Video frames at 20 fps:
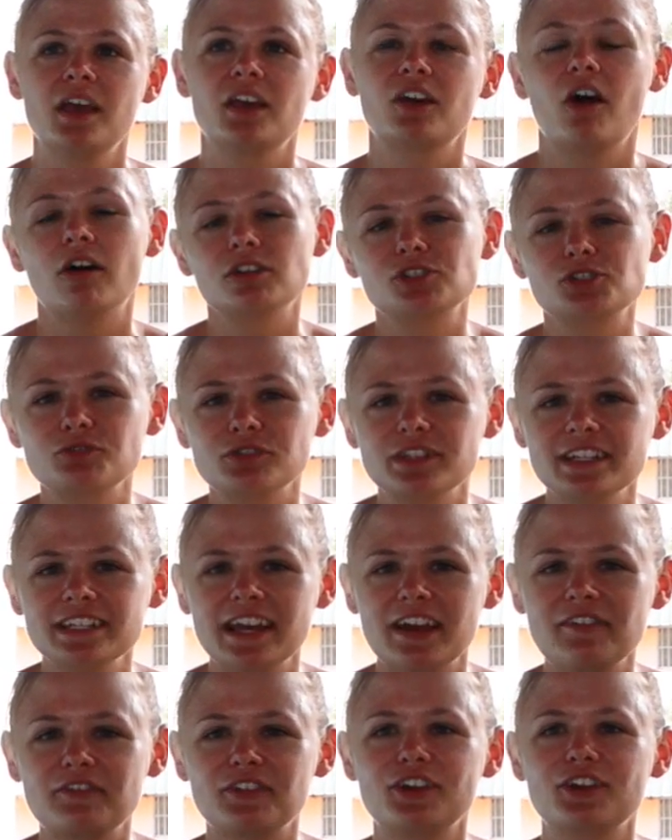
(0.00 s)
culturally
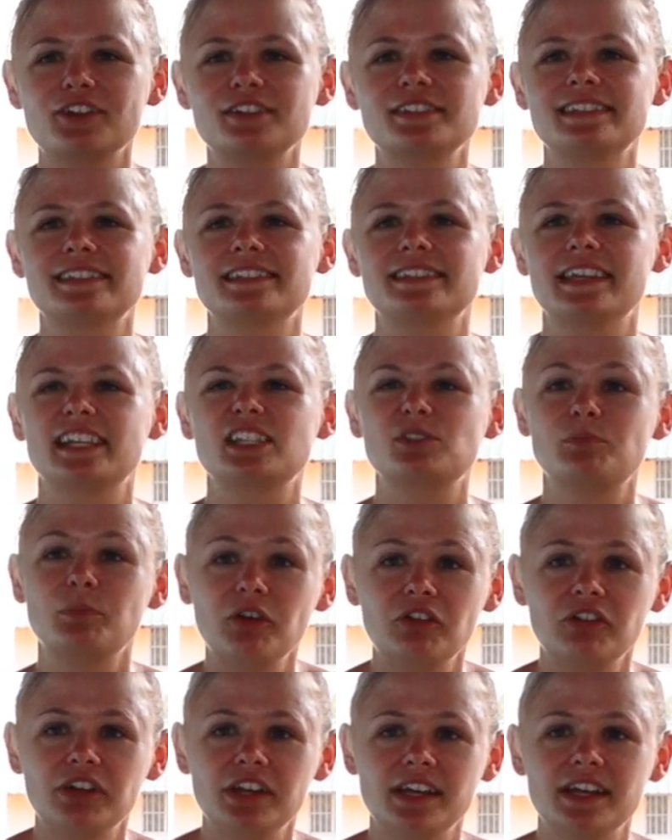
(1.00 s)
diverse,
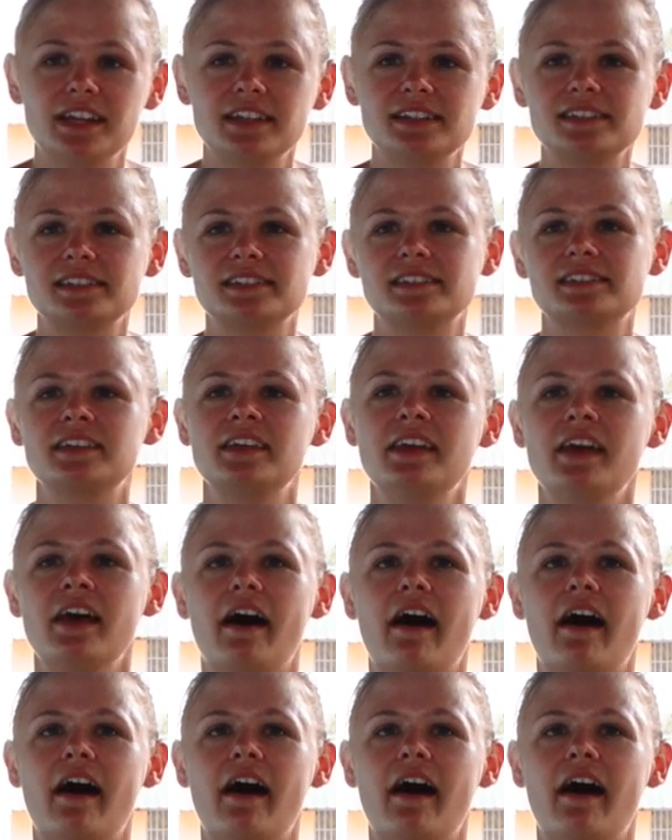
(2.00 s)
experience,